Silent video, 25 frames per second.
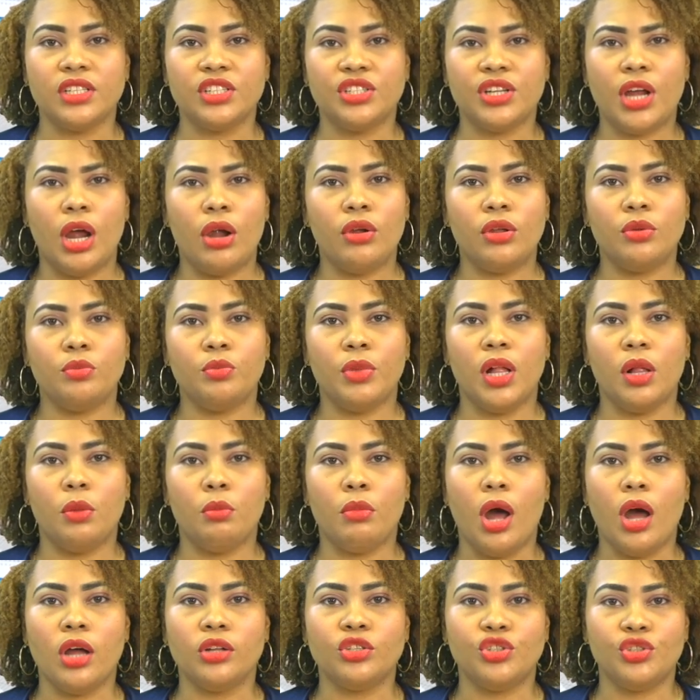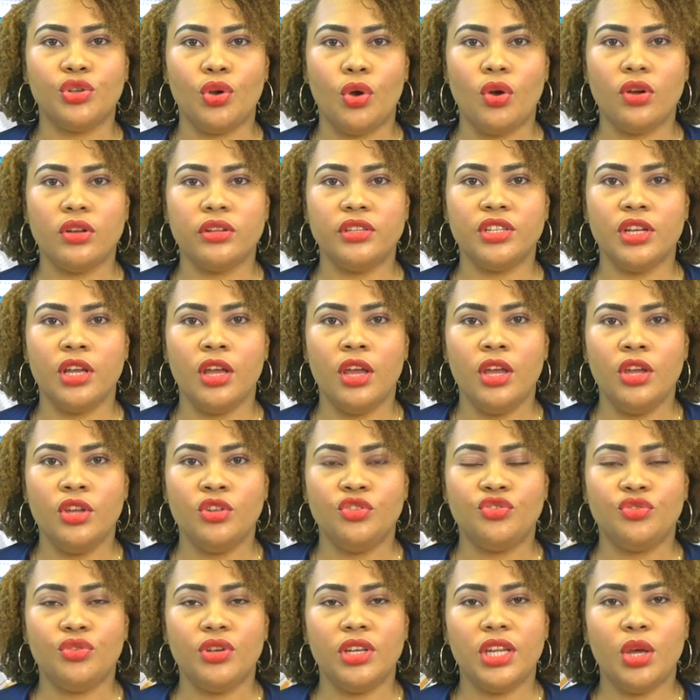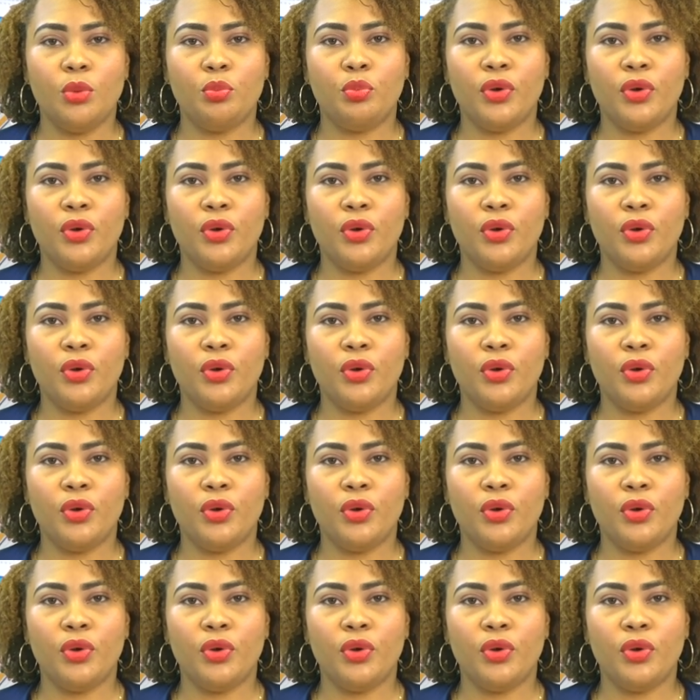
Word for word: Sharon Belmar-George, during a